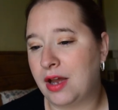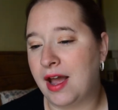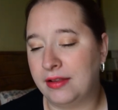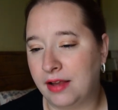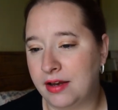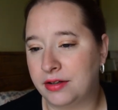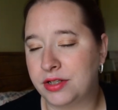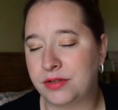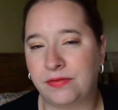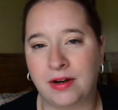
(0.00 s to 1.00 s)

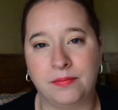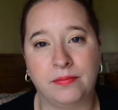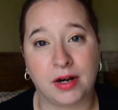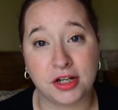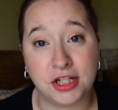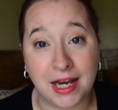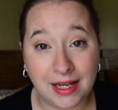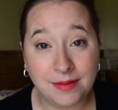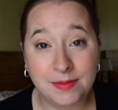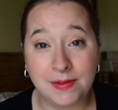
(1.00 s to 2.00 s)
eyeliners from Marc
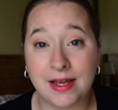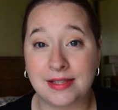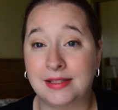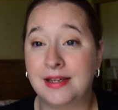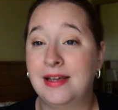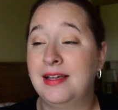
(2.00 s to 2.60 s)
Jacobs because